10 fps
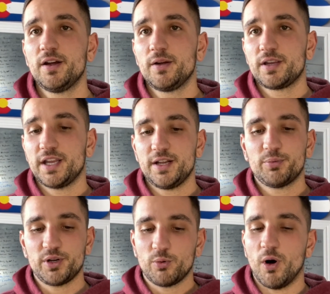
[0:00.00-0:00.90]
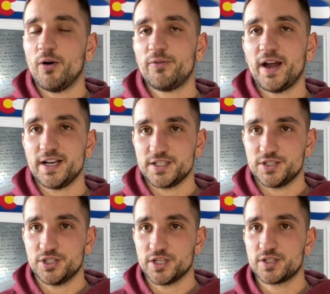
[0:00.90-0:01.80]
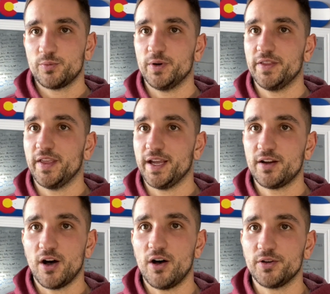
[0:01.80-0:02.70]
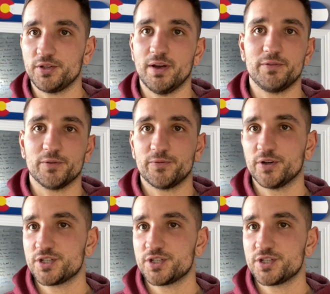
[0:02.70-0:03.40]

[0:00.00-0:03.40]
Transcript: Getting pre-qualified is just when they call, you have your first